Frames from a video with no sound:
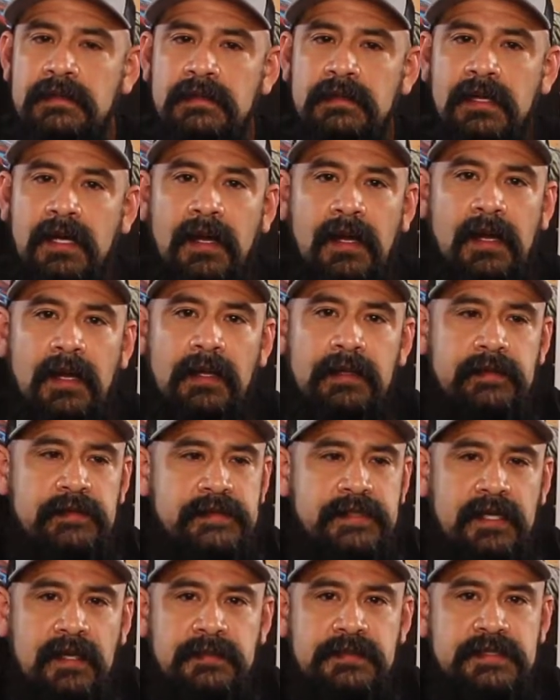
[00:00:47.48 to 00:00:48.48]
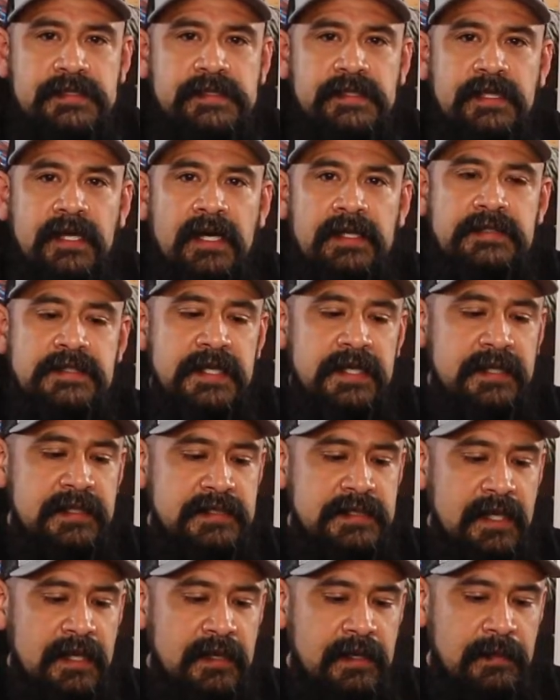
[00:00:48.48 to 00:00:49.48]
a guy taking
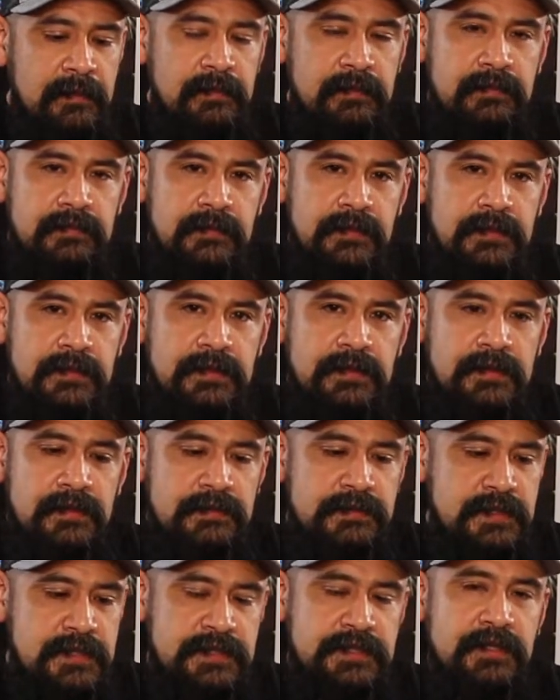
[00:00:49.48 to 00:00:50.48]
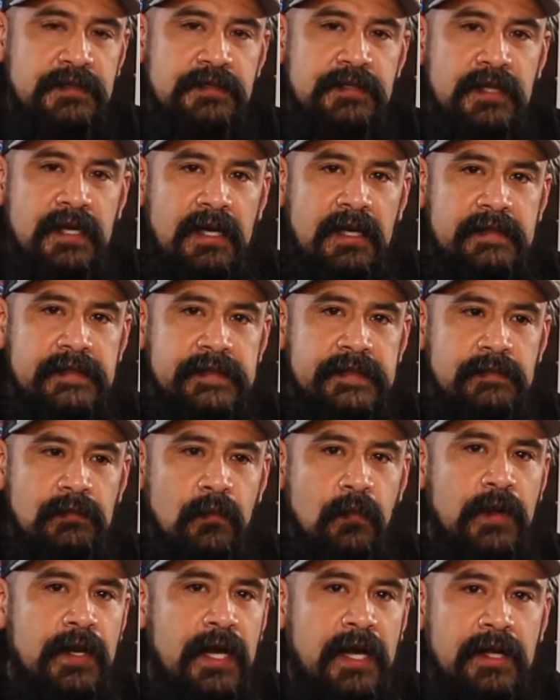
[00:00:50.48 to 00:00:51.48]
time, to show you guys
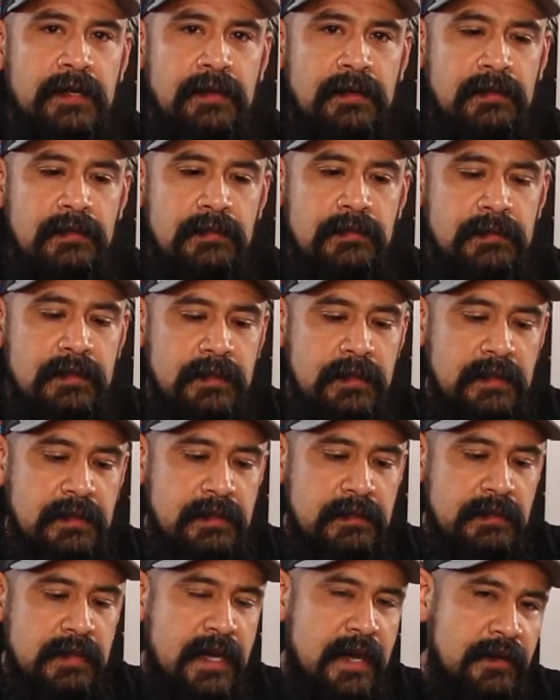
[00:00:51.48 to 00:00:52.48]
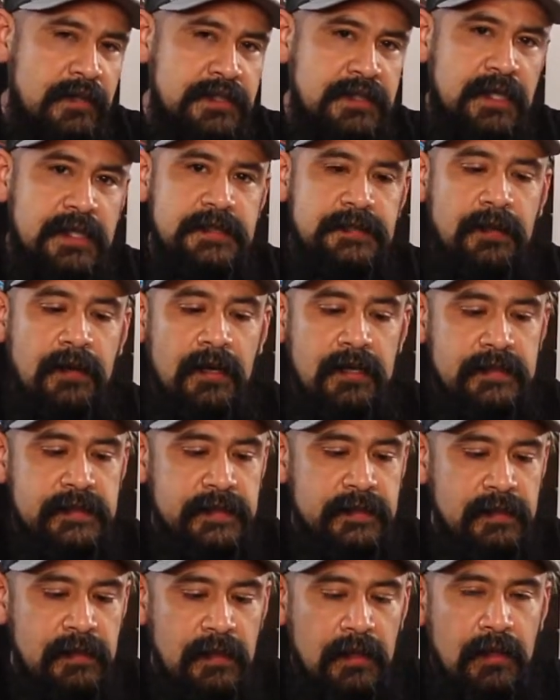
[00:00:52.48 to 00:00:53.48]
what I know, how to change
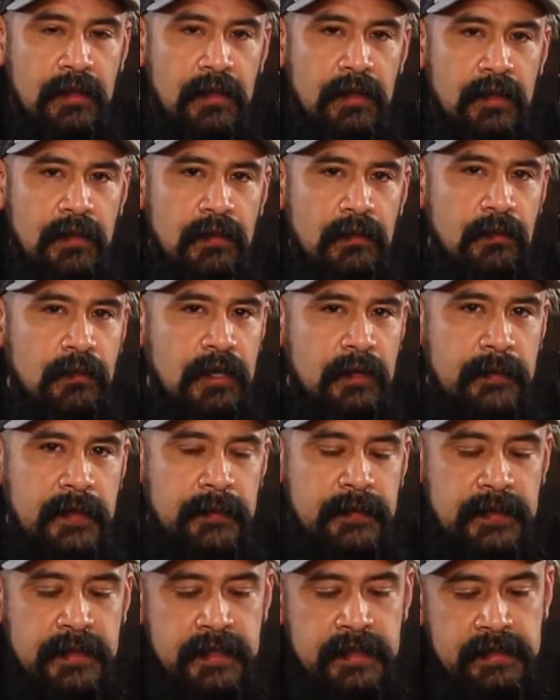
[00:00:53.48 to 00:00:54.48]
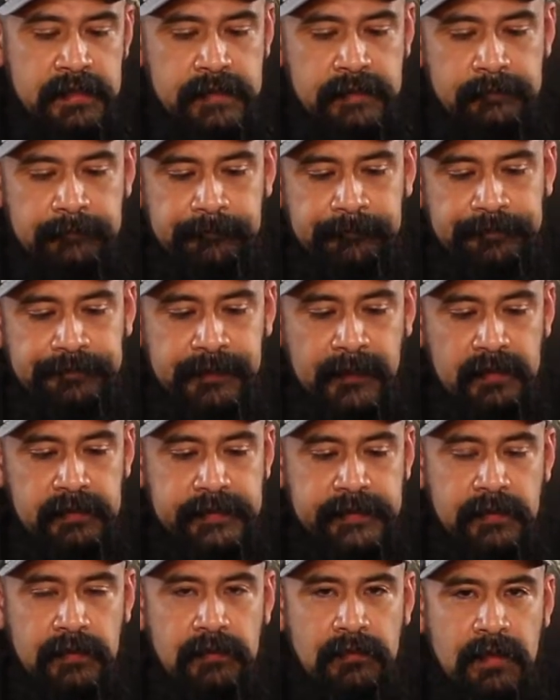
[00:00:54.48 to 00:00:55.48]
parts. What are my plans?
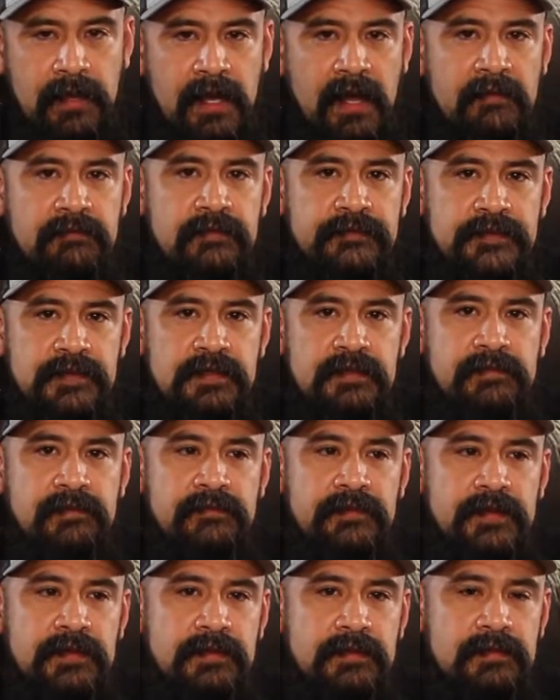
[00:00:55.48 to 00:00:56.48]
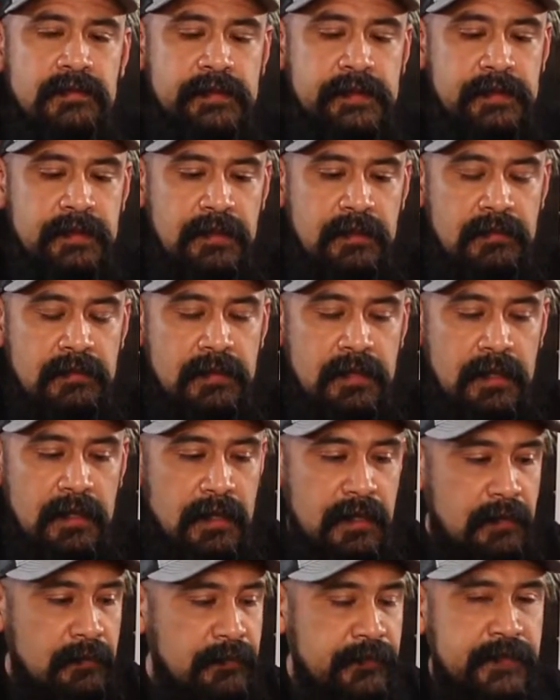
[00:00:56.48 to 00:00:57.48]
So I have a few different vehicles,
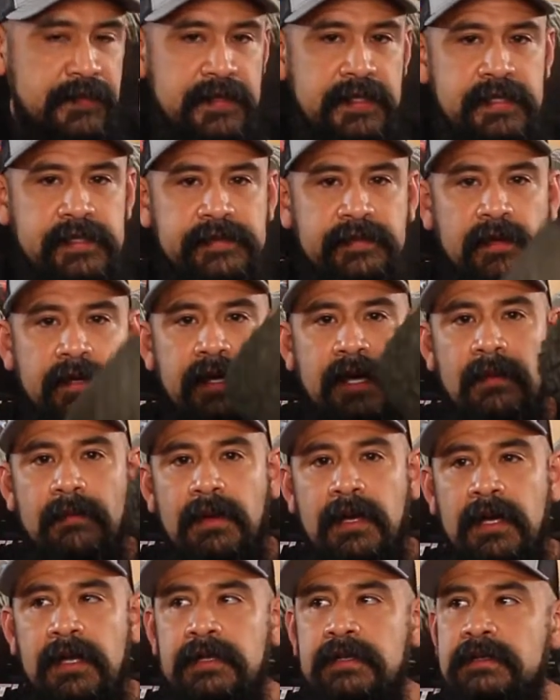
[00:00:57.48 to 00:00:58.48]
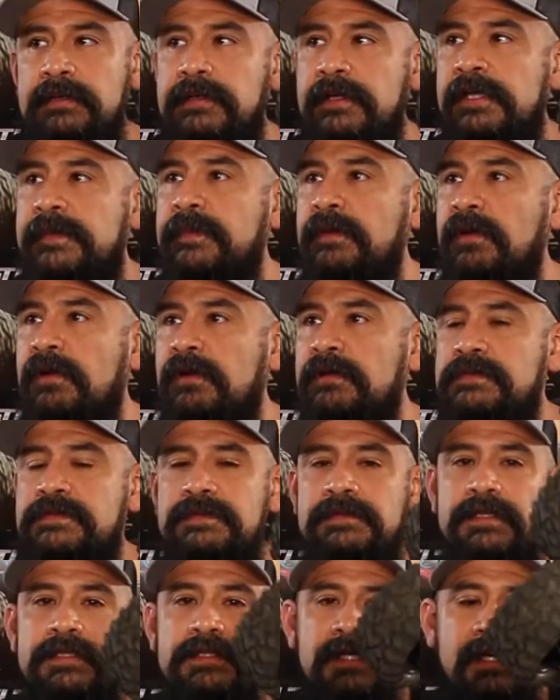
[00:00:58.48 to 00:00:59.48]
These are not mine. These belong
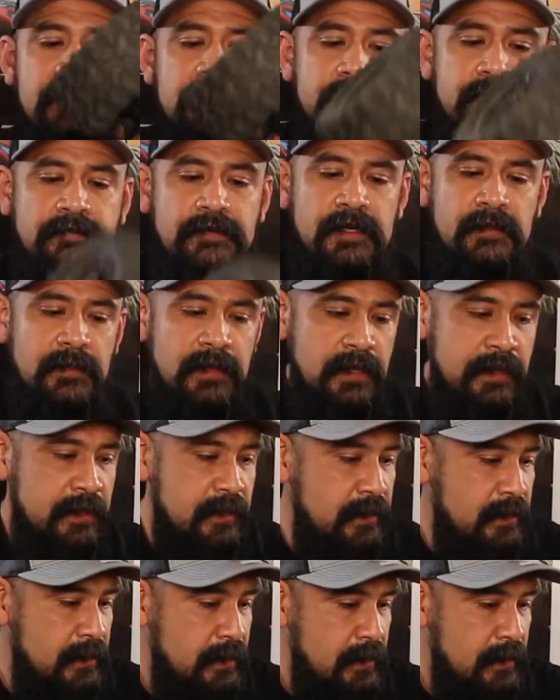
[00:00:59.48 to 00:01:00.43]
to a childhood friend of mine.